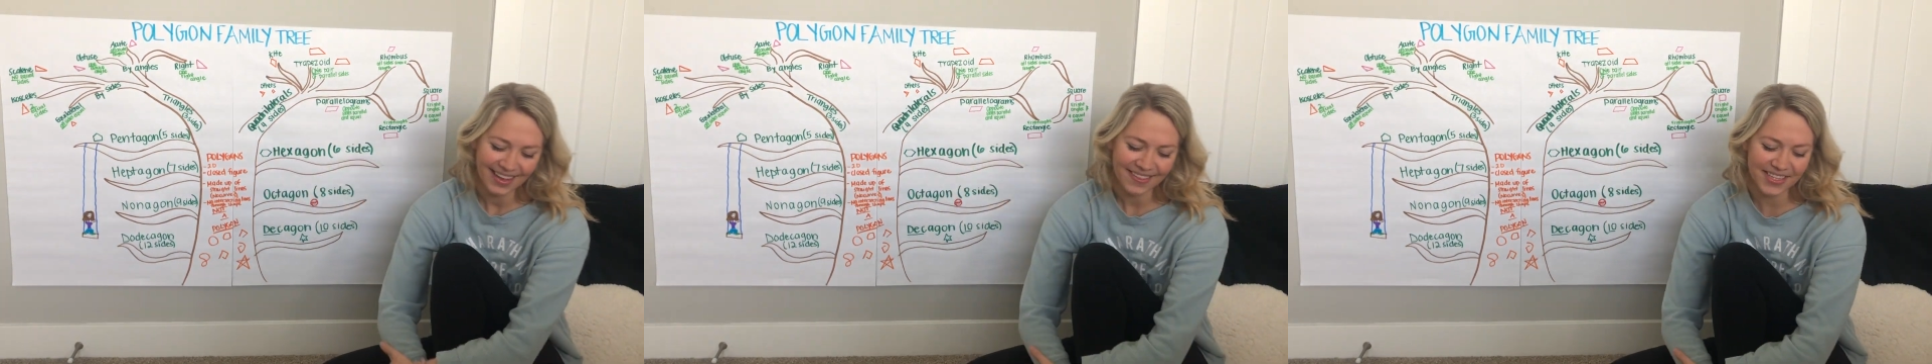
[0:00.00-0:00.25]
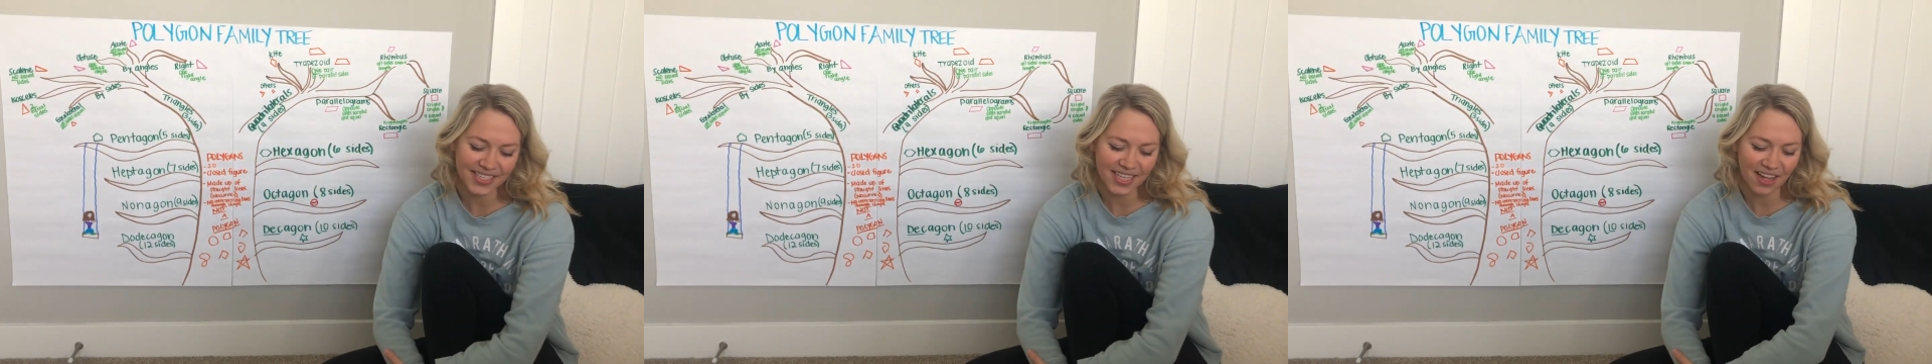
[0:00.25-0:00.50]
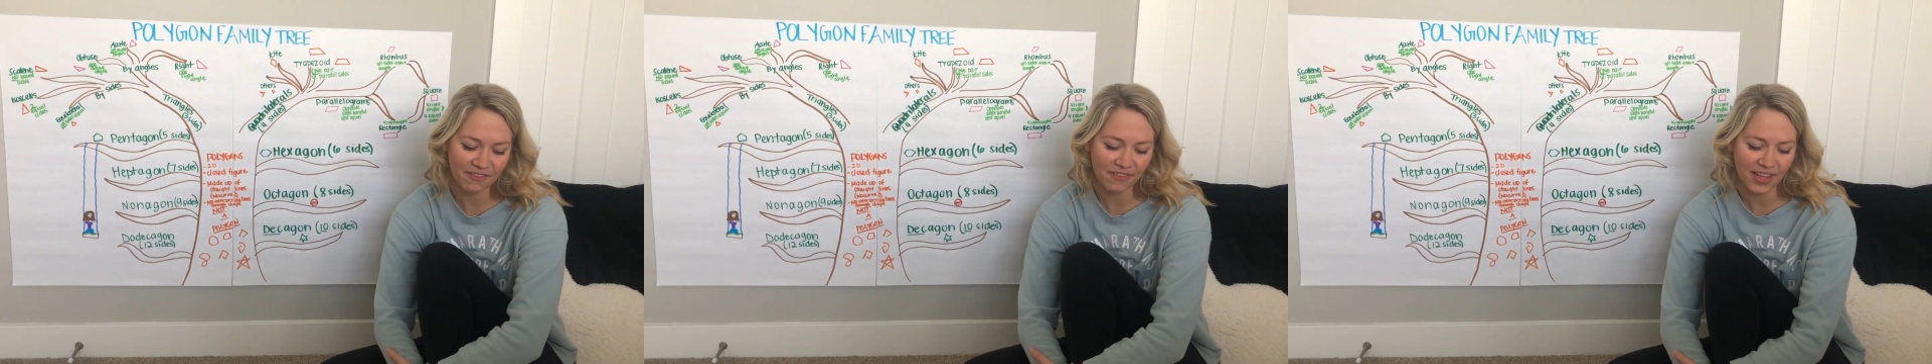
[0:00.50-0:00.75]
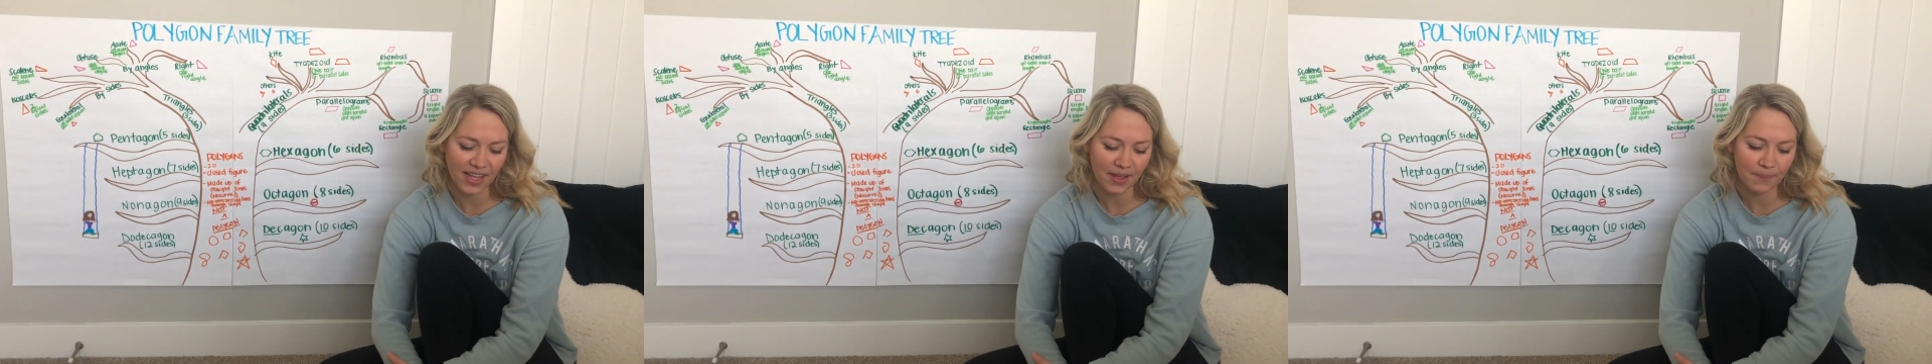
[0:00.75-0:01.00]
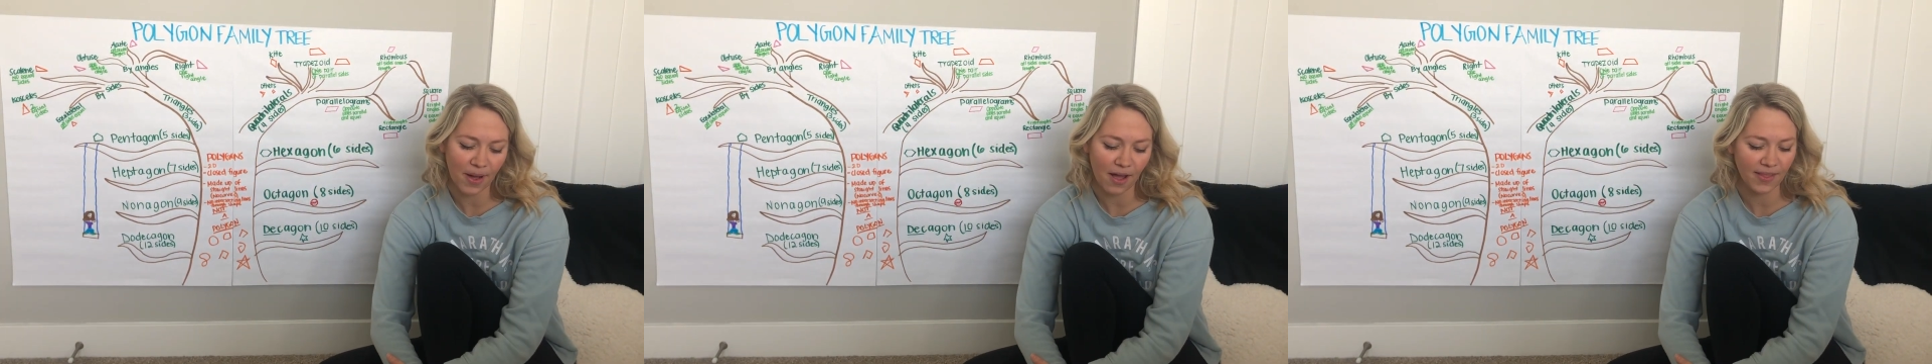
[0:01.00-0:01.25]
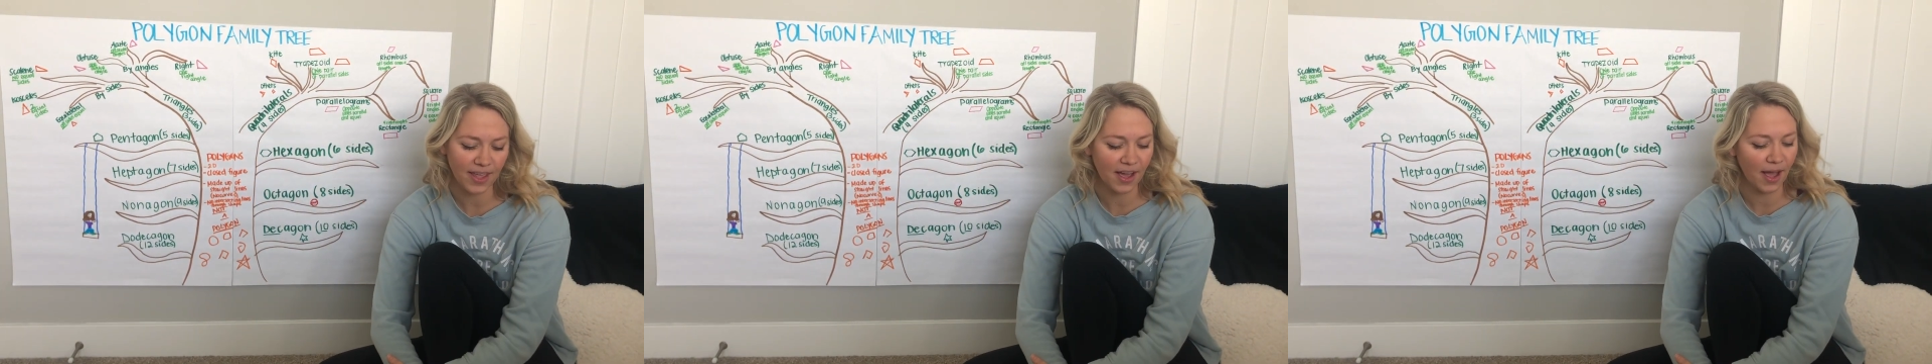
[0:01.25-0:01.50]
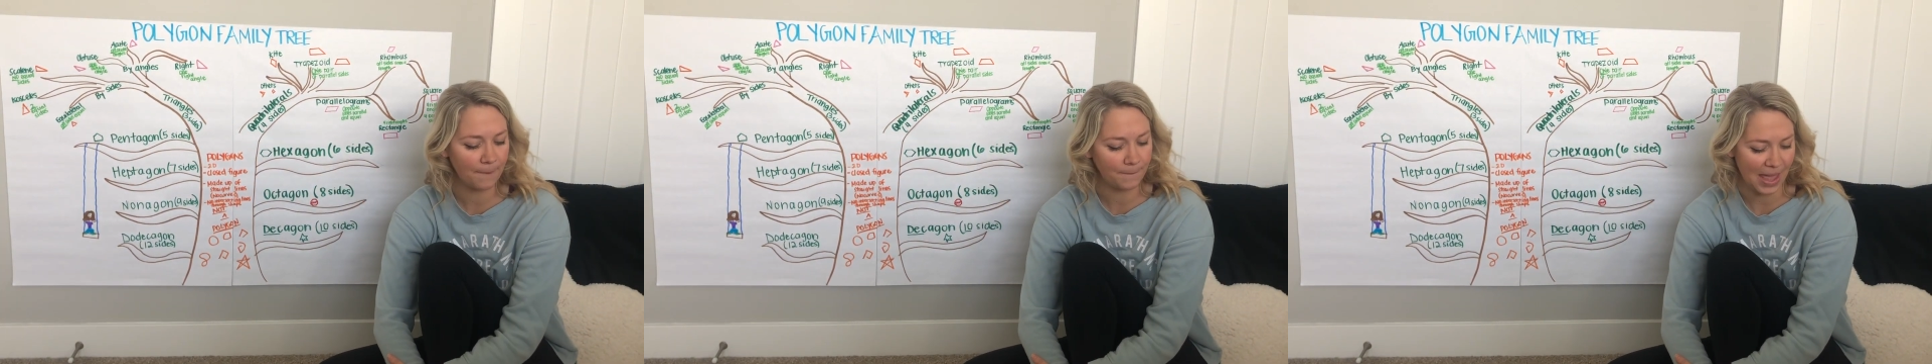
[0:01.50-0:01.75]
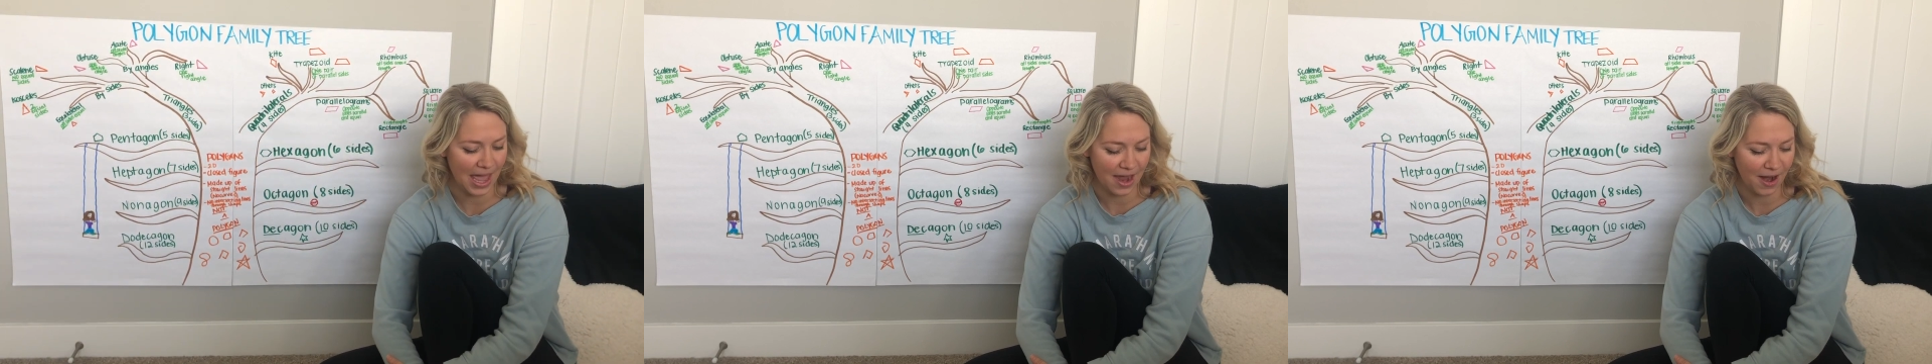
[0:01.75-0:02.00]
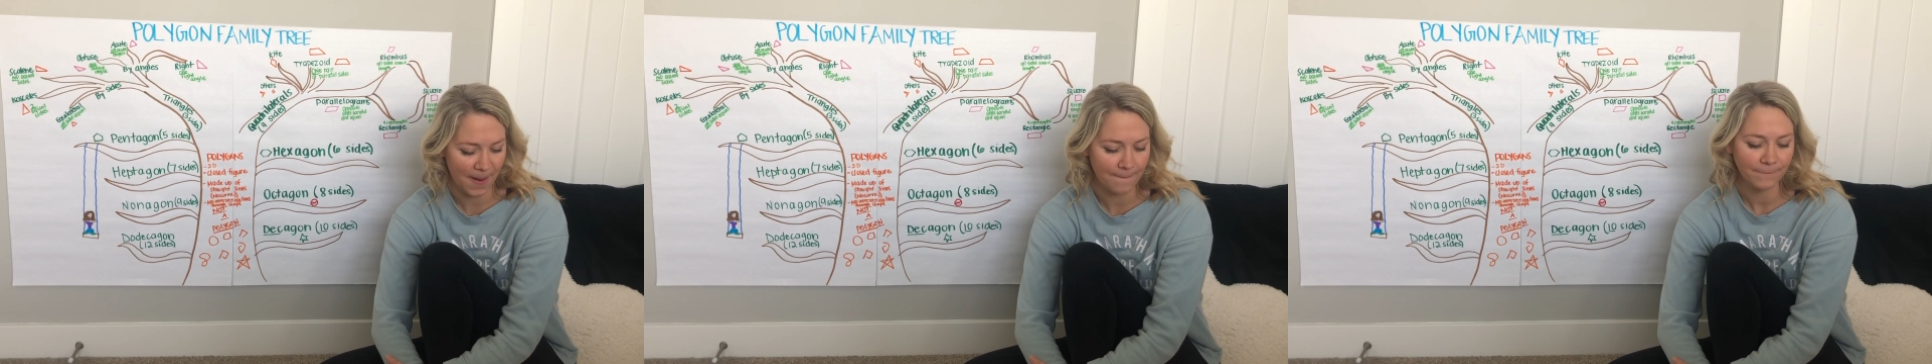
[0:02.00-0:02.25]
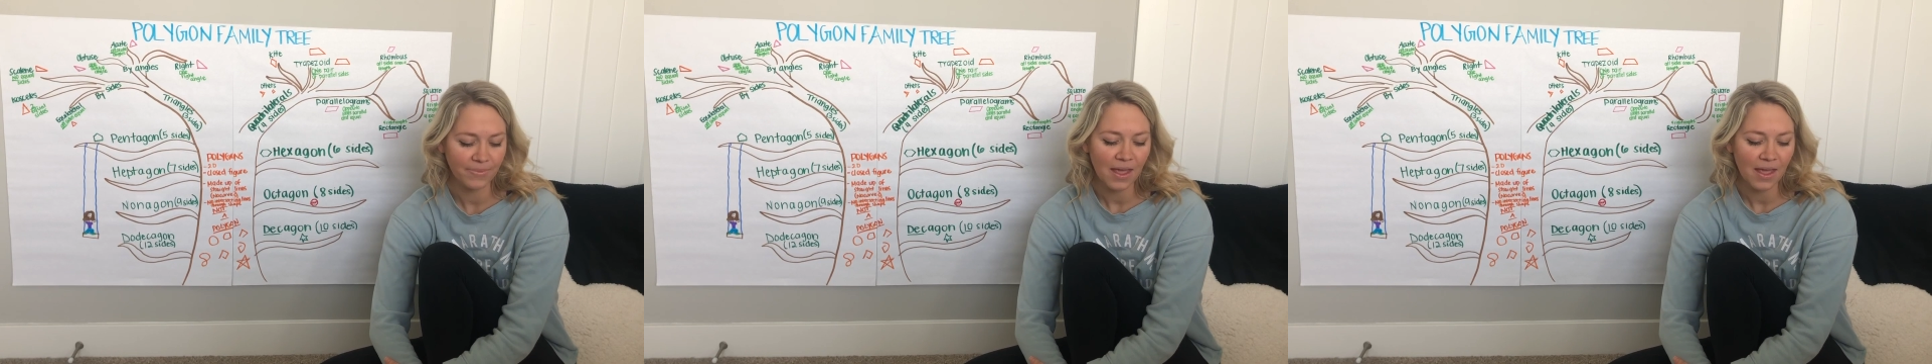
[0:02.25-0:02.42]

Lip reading: This lovely polygon pair.